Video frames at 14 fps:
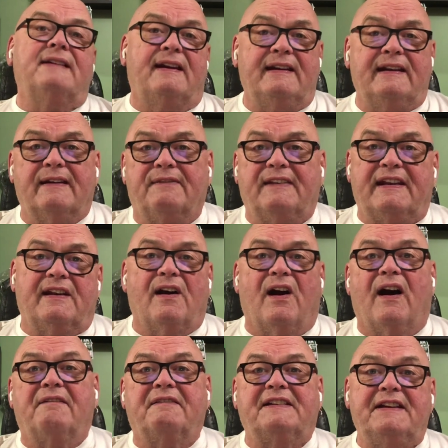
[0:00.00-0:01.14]
any of the
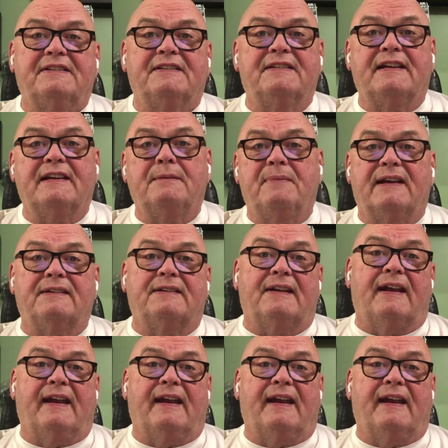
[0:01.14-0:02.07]
off-season tidbits,